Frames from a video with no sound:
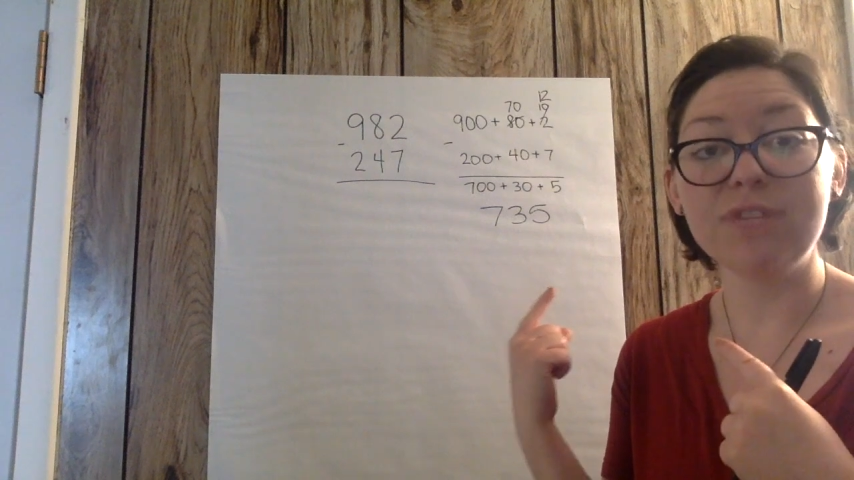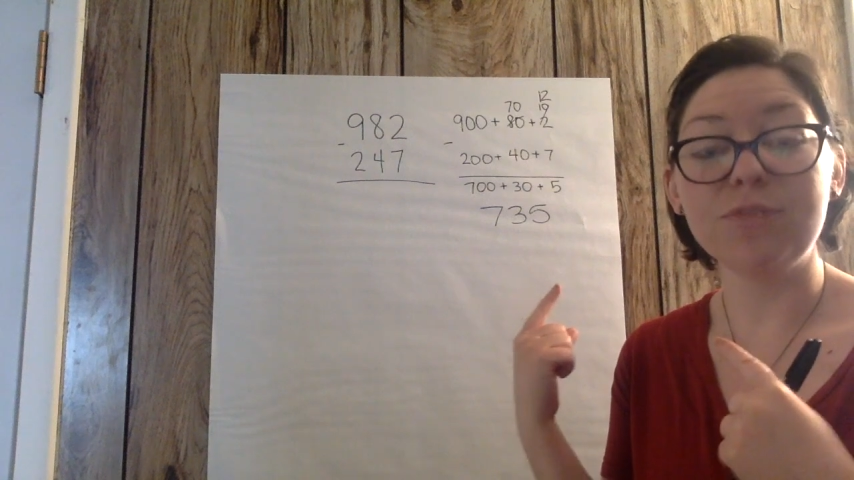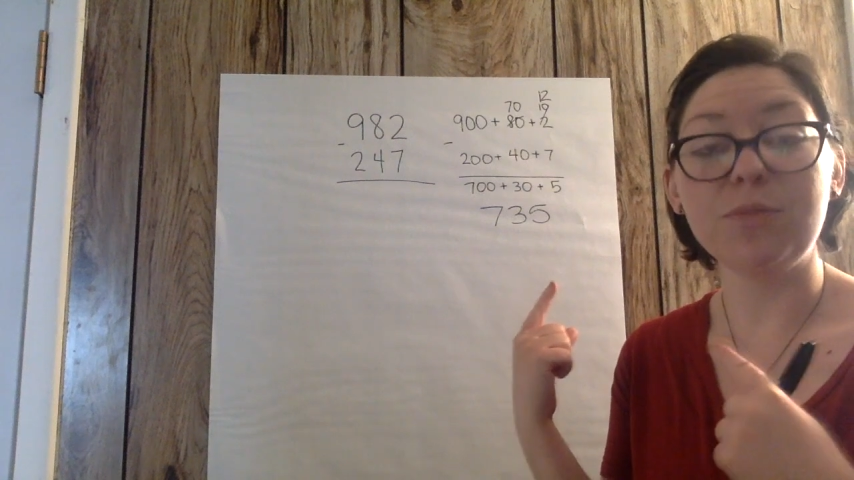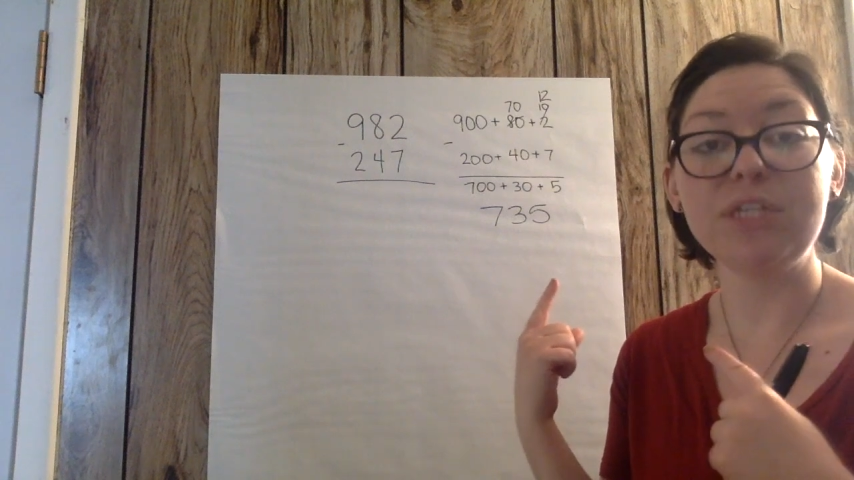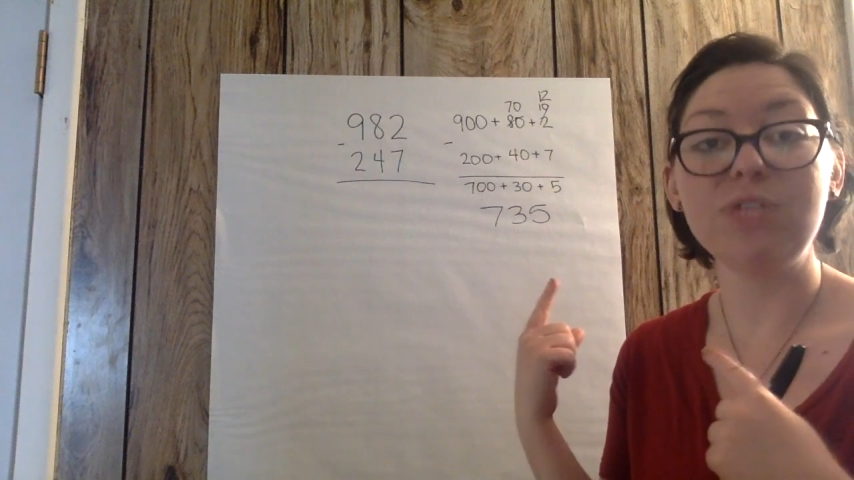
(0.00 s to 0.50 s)

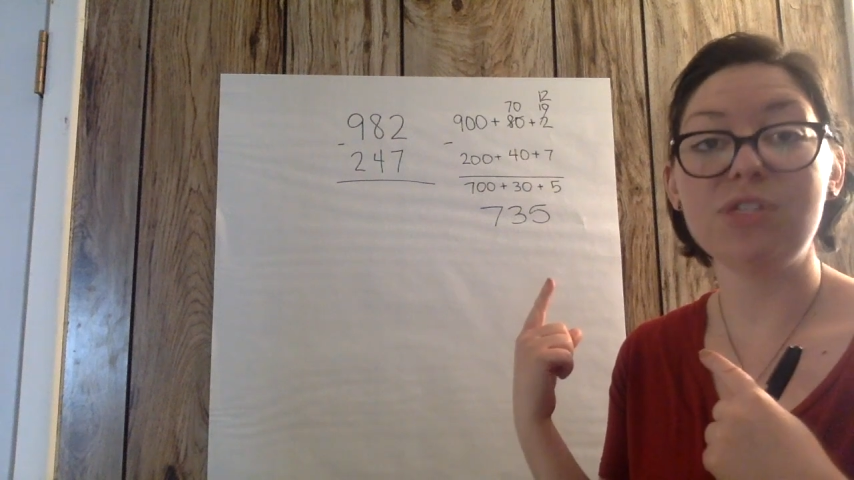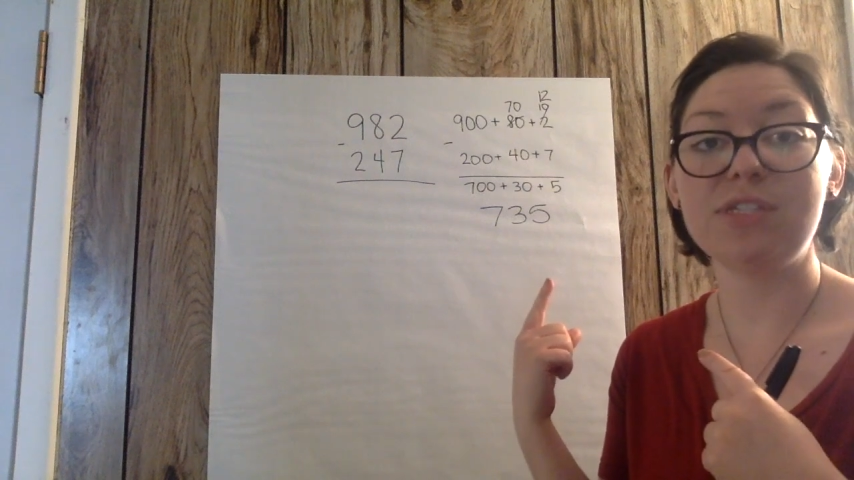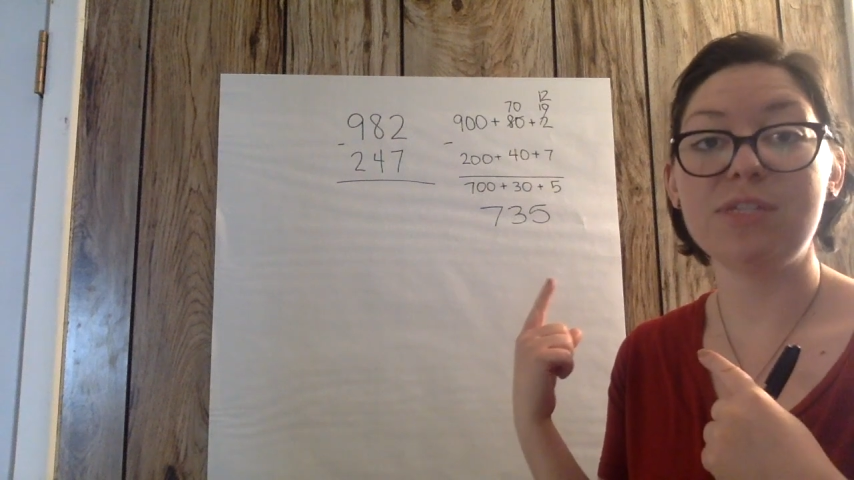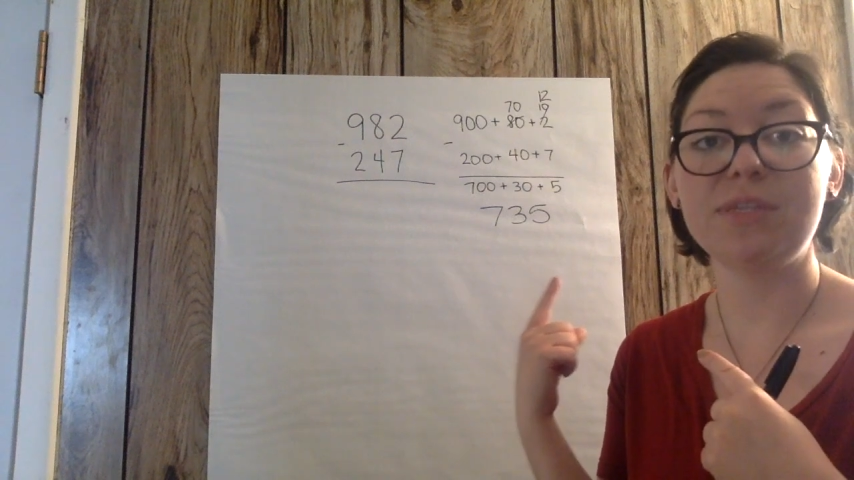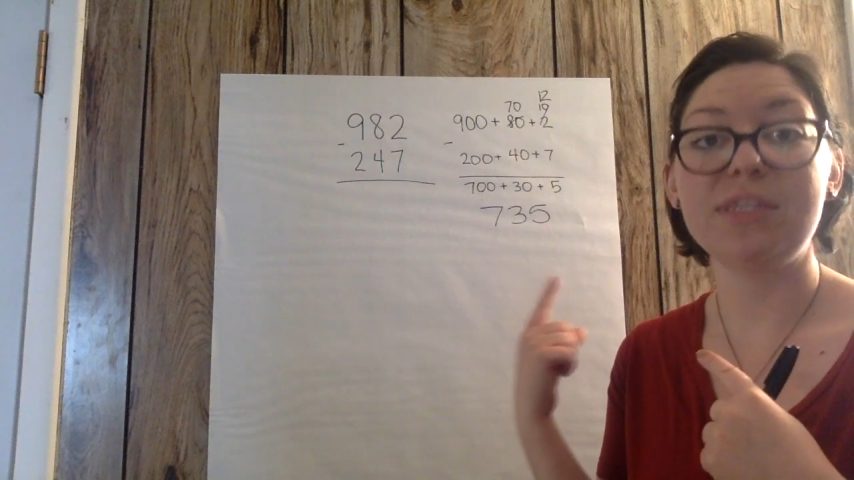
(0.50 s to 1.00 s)
from what you just
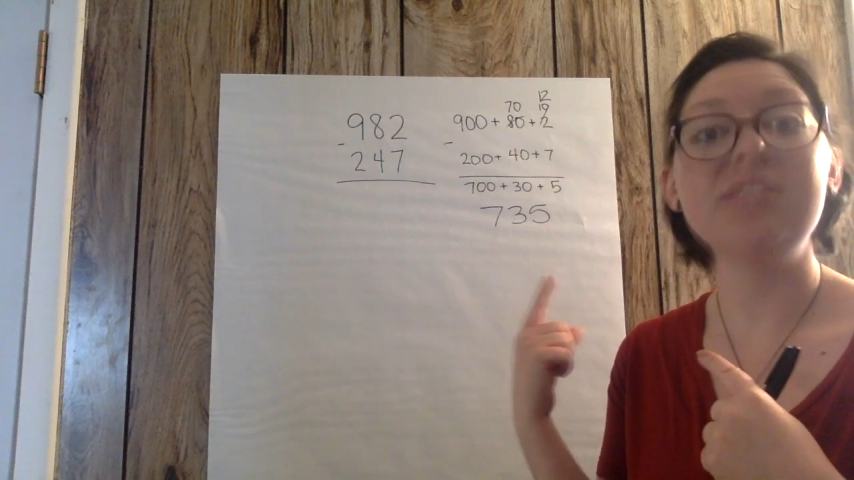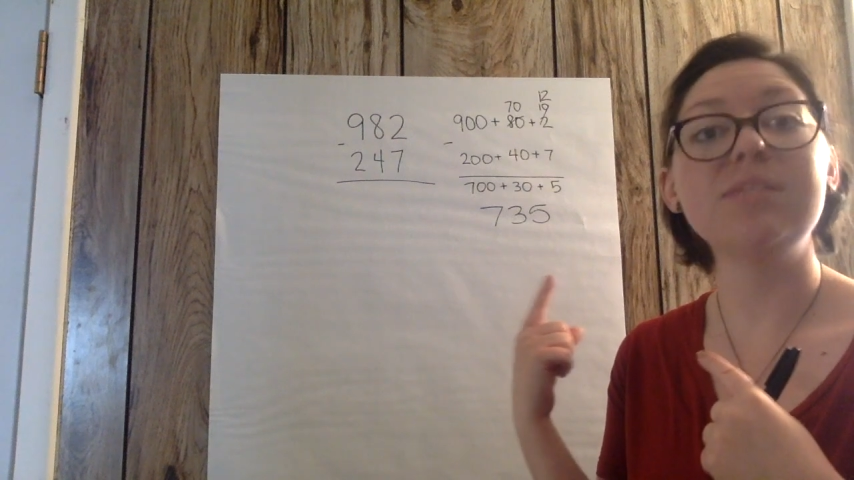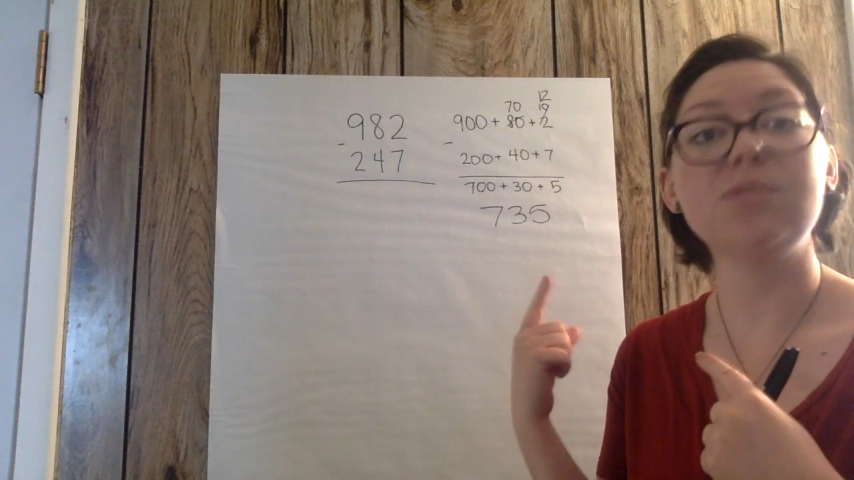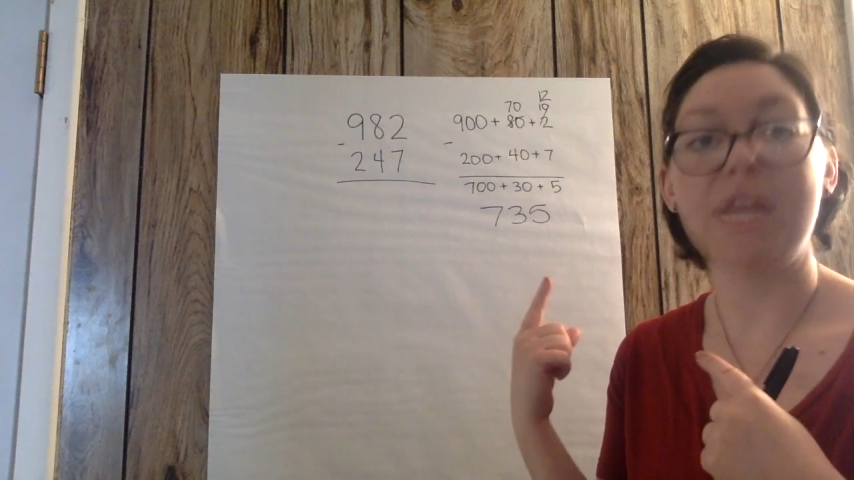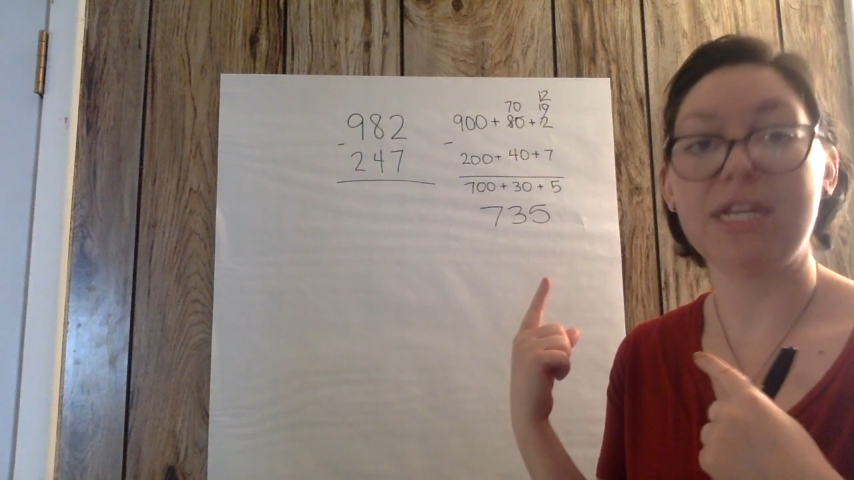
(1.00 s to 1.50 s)
did with this
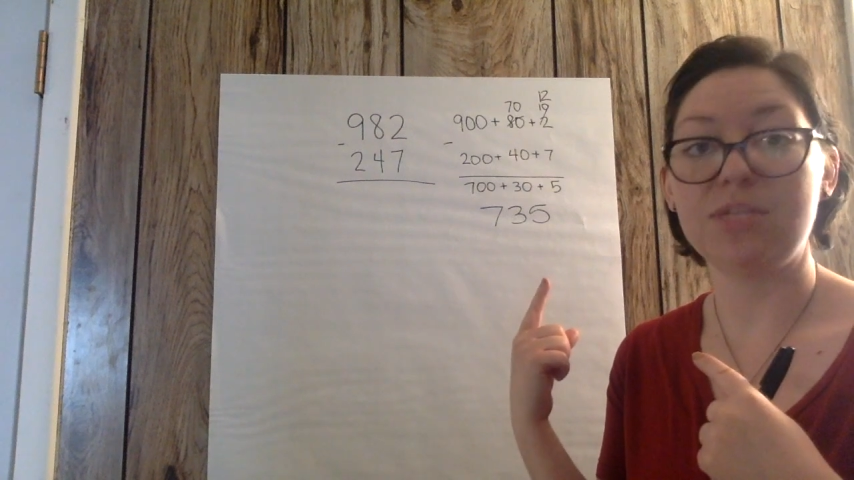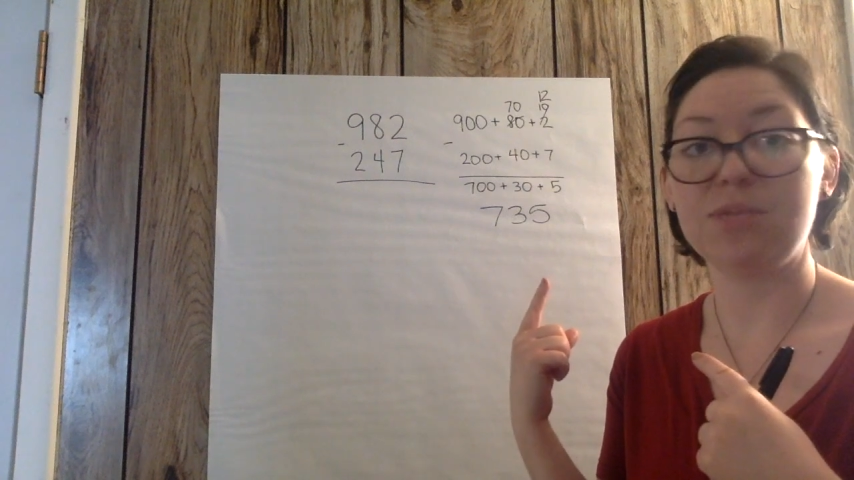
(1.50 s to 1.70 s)
subtraction